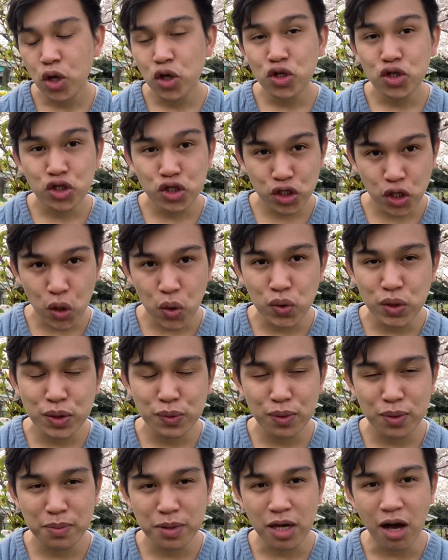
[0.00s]
chose
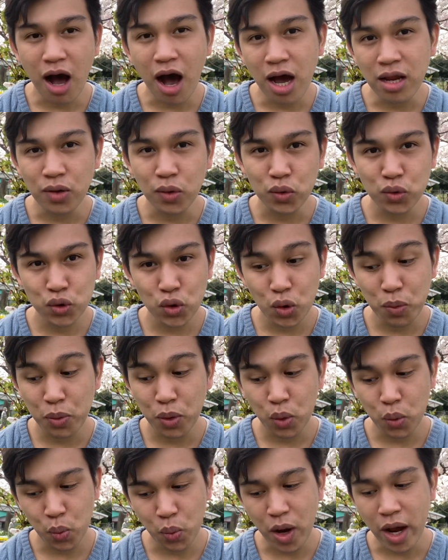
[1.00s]
for me on October
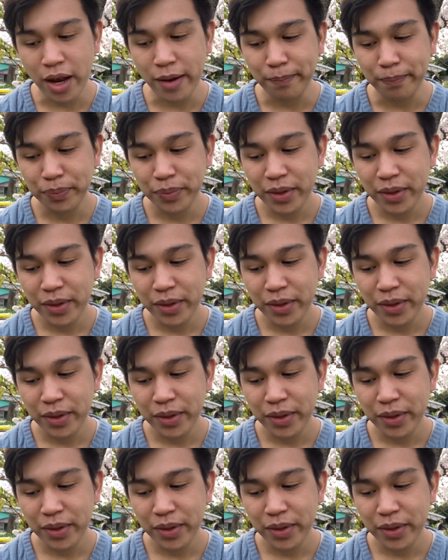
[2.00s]
1.